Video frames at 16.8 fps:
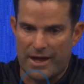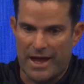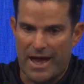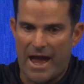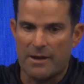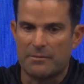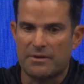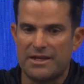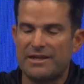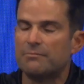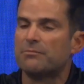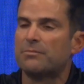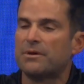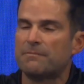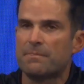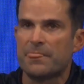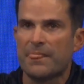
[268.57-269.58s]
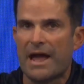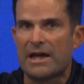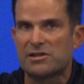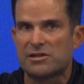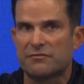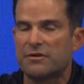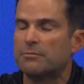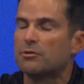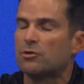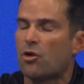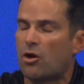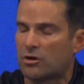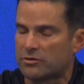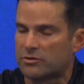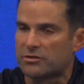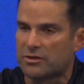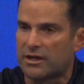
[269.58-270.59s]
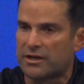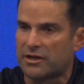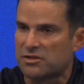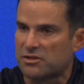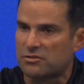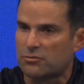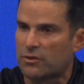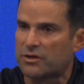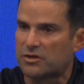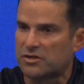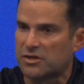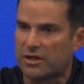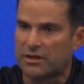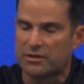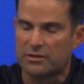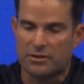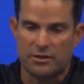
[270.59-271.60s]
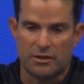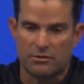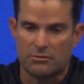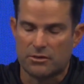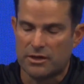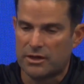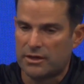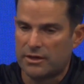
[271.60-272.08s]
know, as if he belonged, I guess is the way to say it, you know,